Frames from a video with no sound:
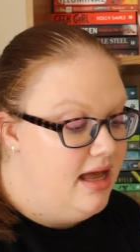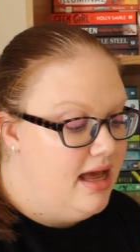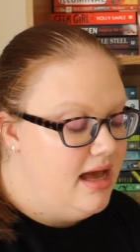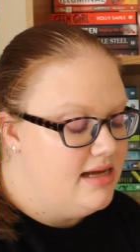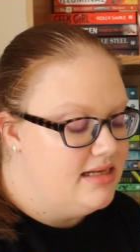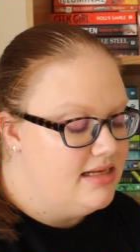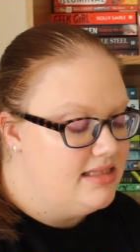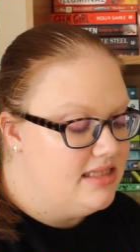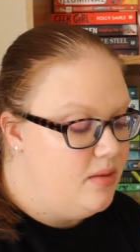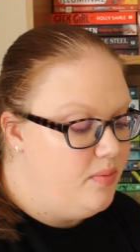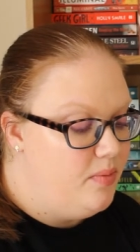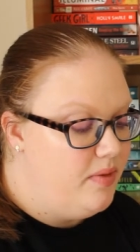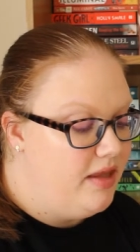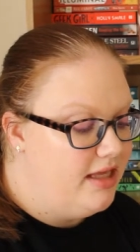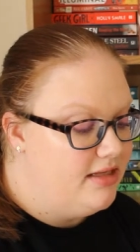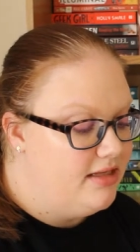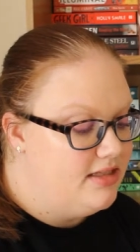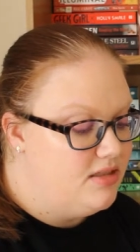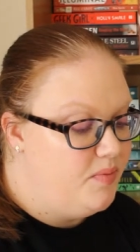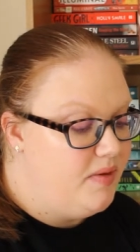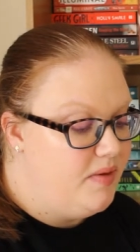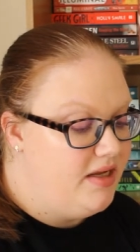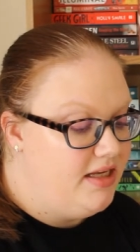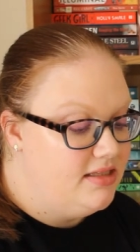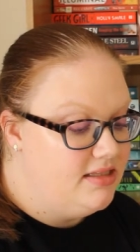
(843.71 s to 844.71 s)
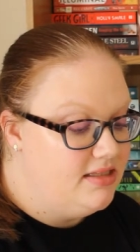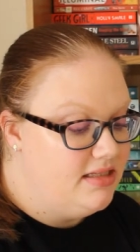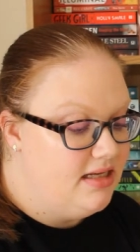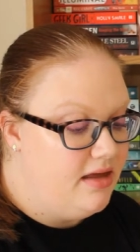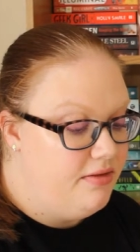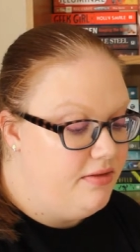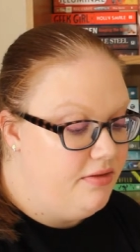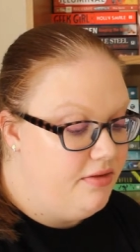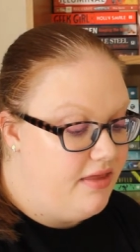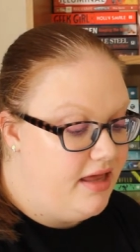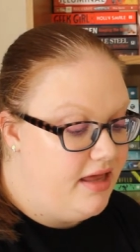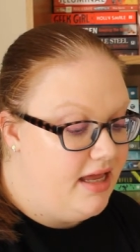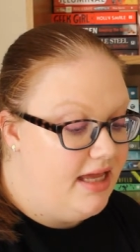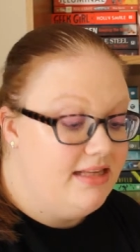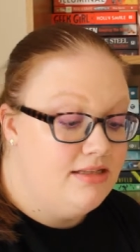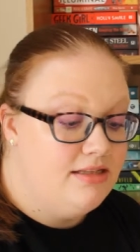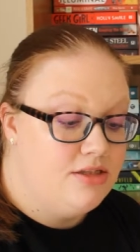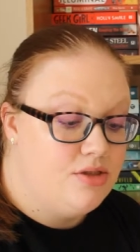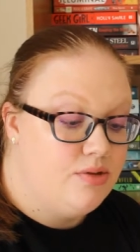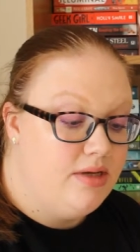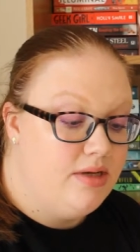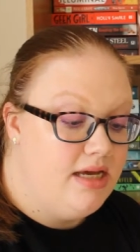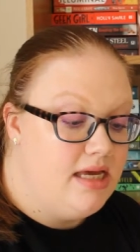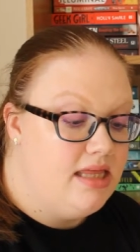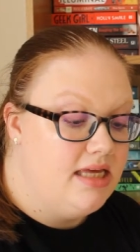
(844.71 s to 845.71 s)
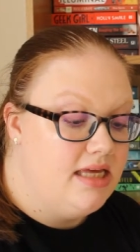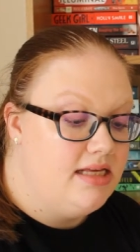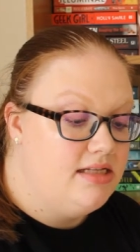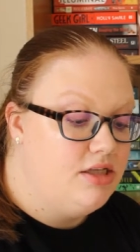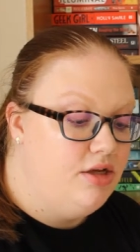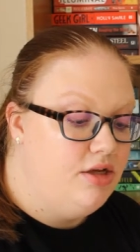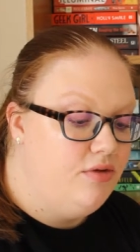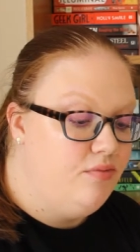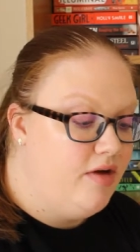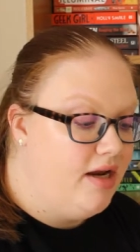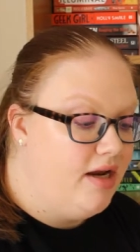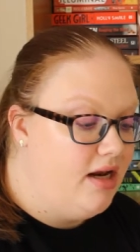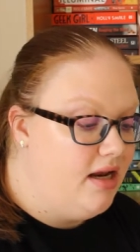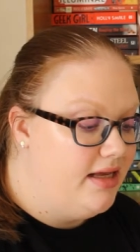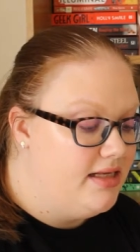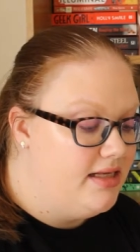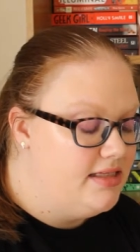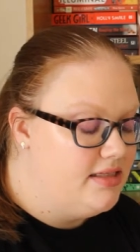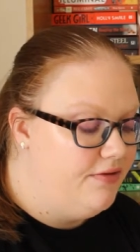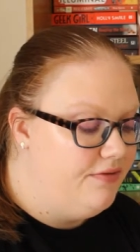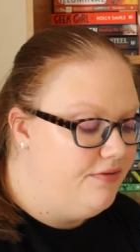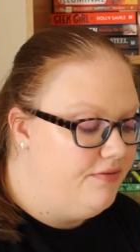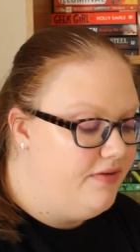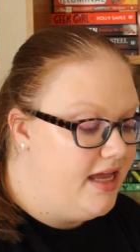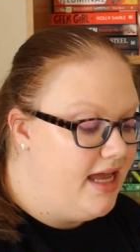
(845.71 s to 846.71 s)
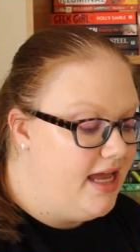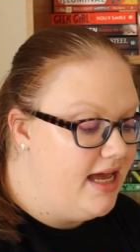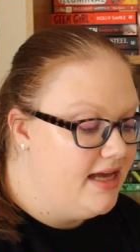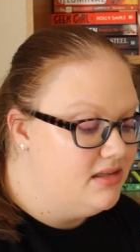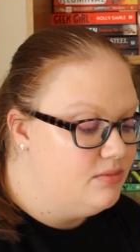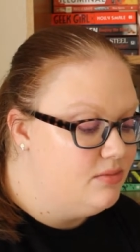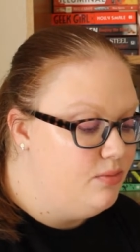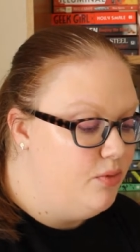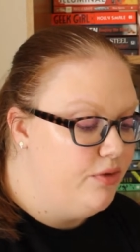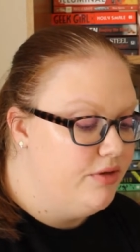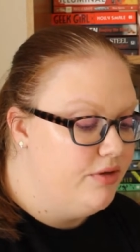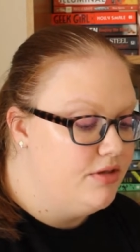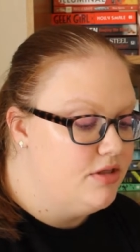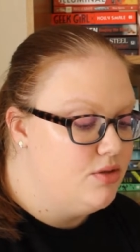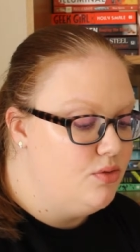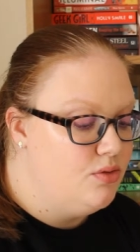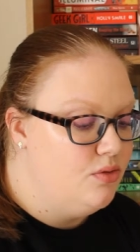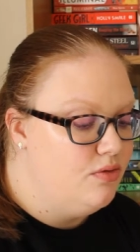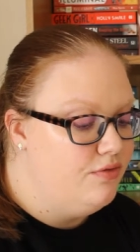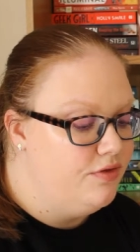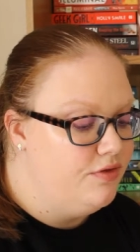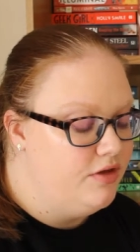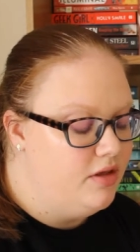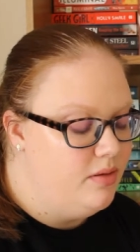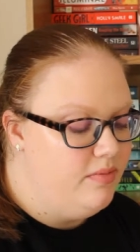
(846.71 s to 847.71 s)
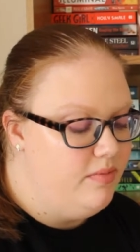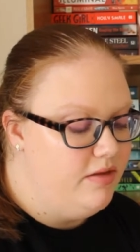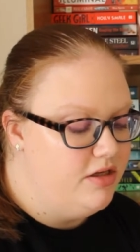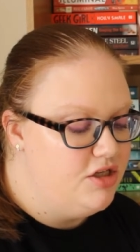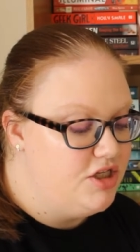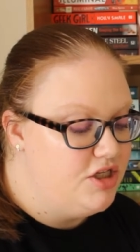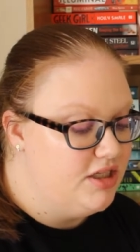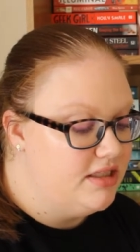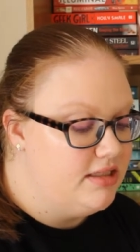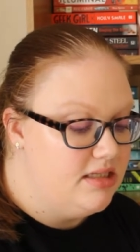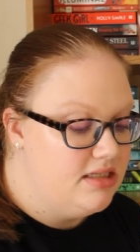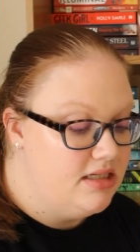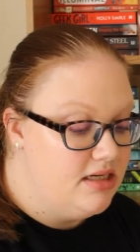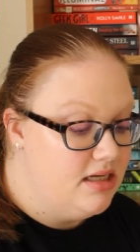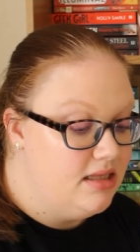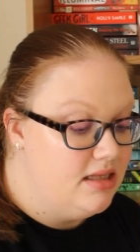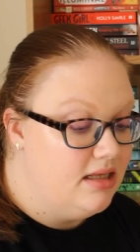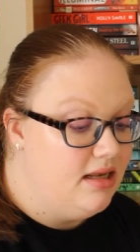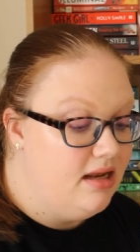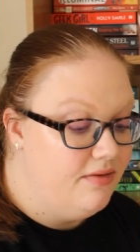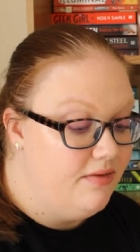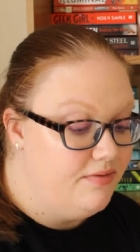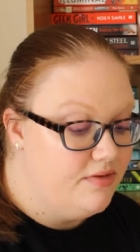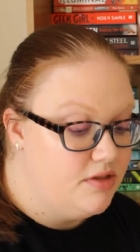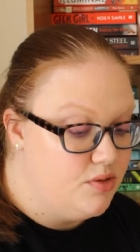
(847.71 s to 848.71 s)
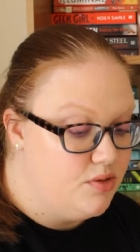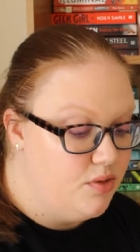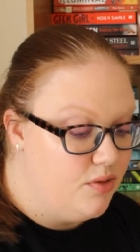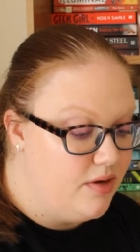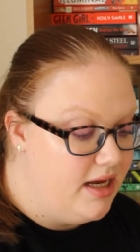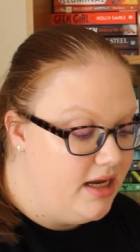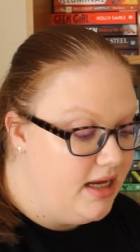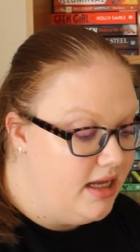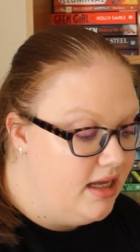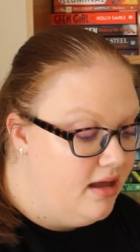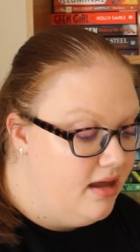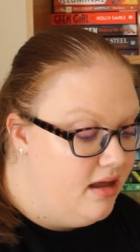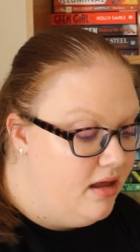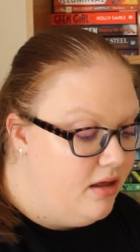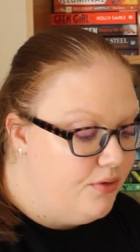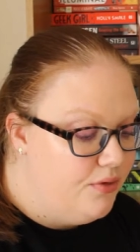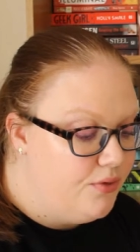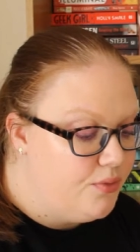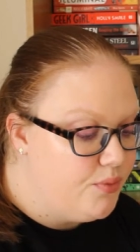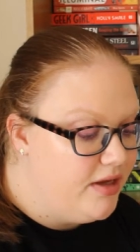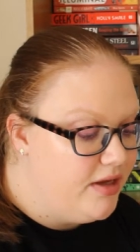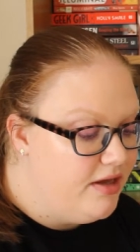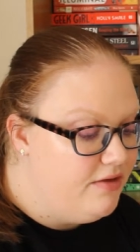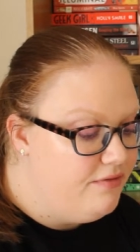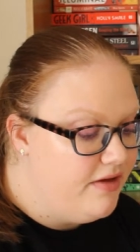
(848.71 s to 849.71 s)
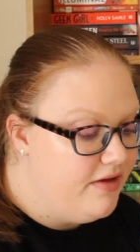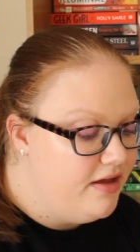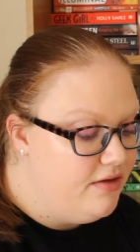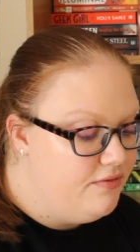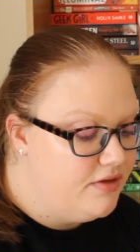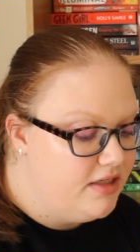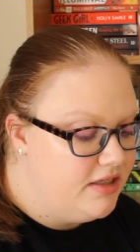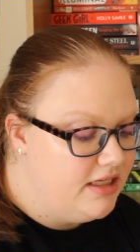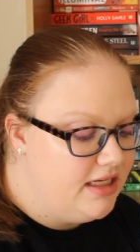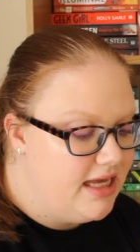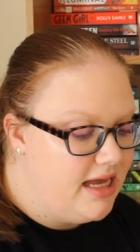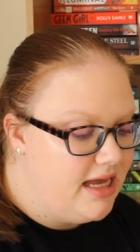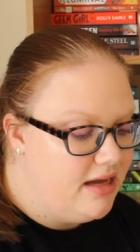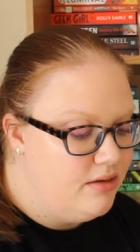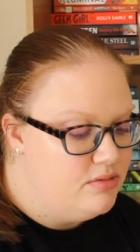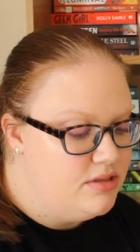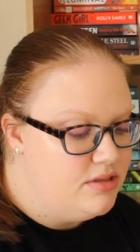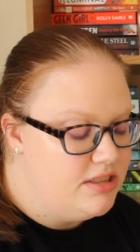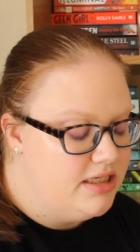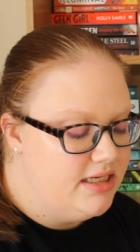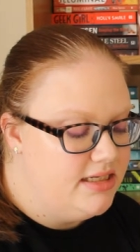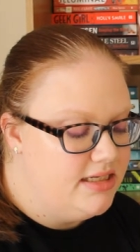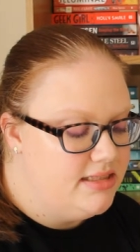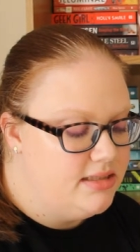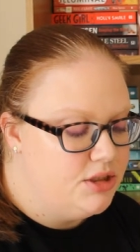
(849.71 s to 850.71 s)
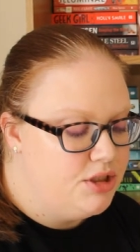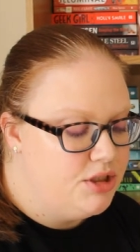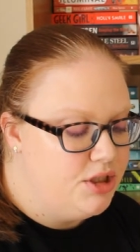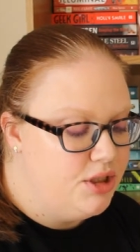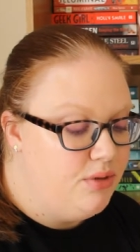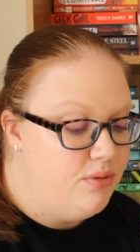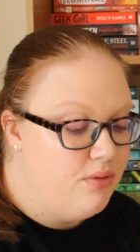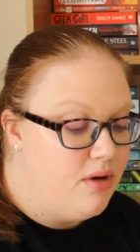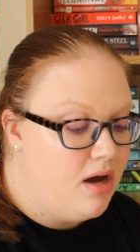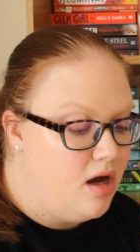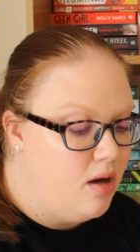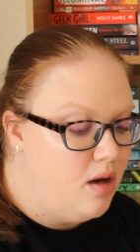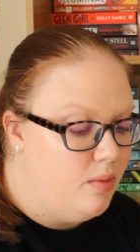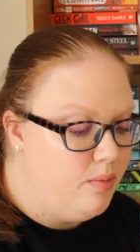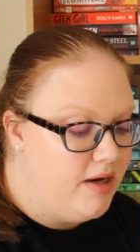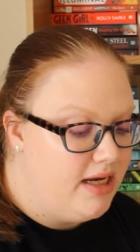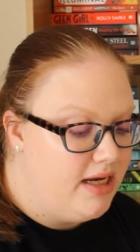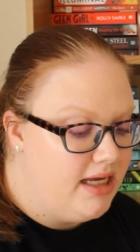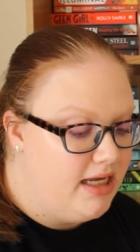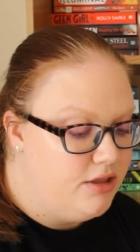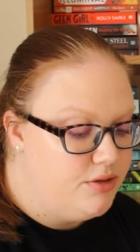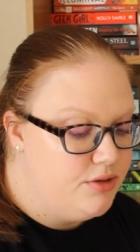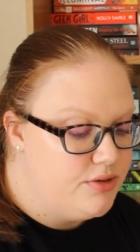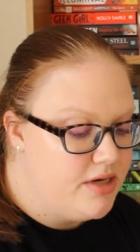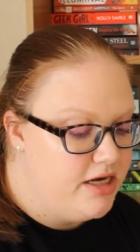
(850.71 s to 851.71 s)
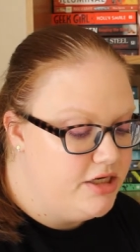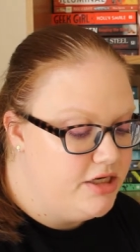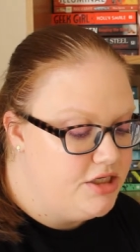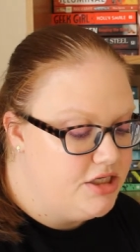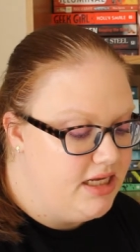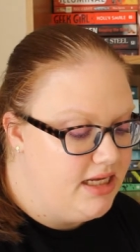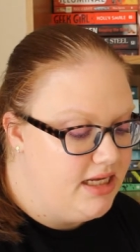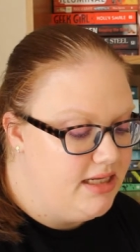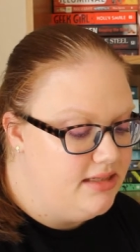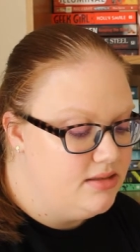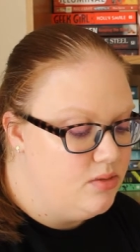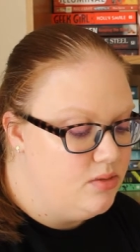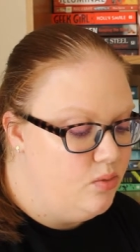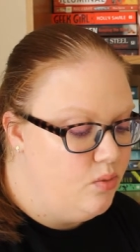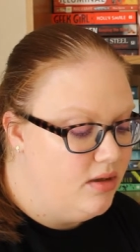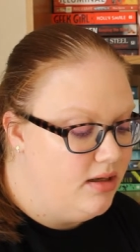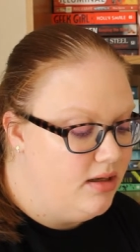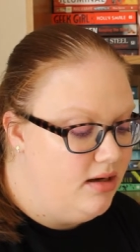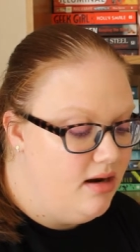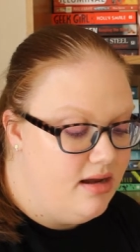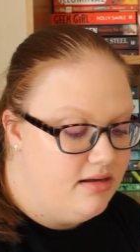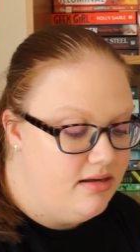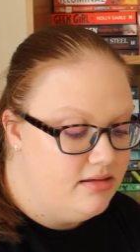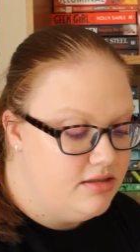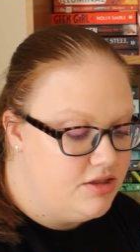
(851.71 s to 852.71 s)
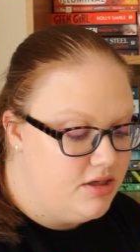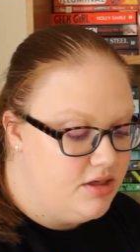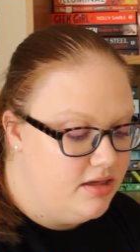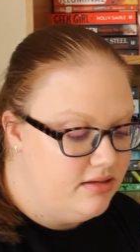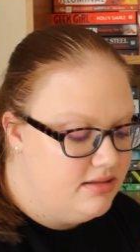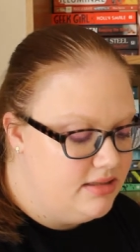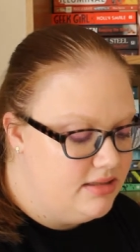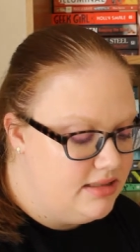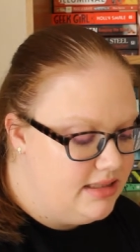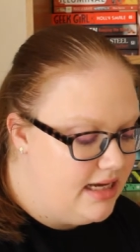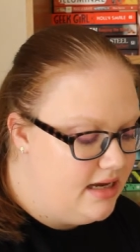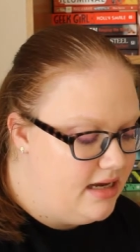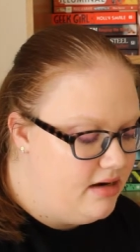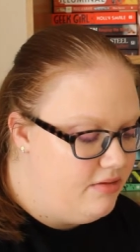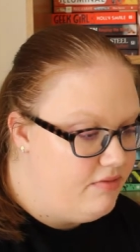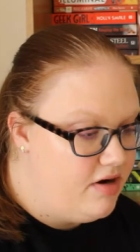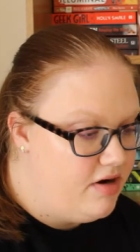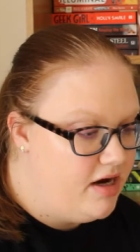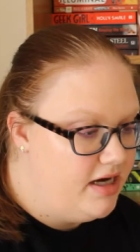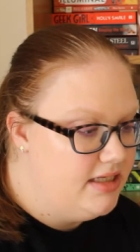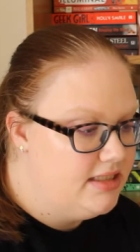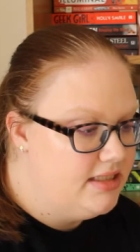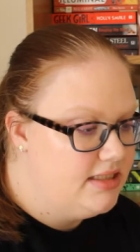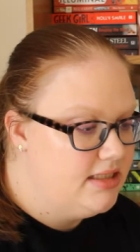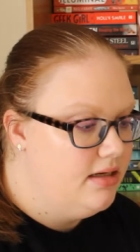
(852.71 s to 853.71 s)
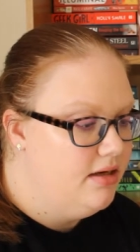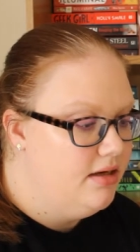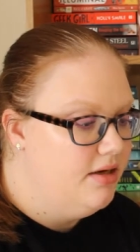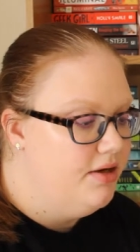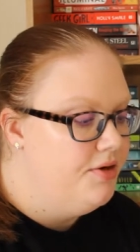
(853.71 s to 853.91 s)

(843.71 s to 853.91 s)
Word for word: As they begin to piece together their history, they soon realise that fate has more in store for them than just another love story. Three fateful encounters, two heartbreaking tragedies, one last chance to get it right.